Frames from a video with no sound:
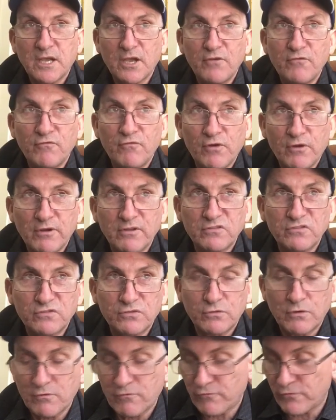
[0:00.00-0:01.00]
go very
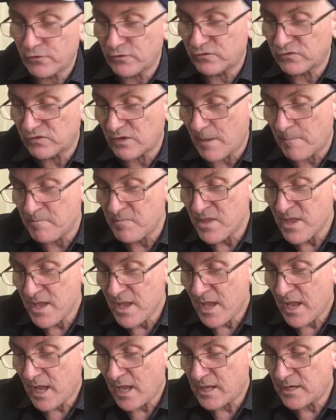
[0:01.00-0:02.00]
strong first up,
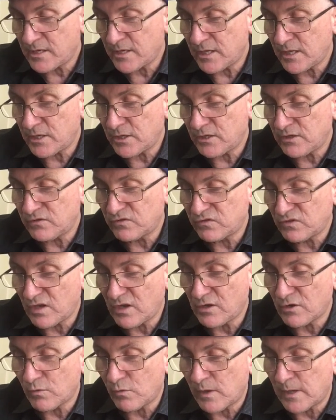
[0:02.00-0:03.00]
and it is
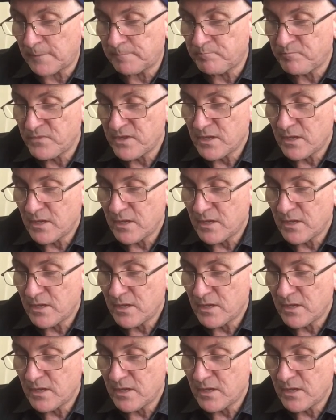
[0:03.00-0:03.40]
10 to 1.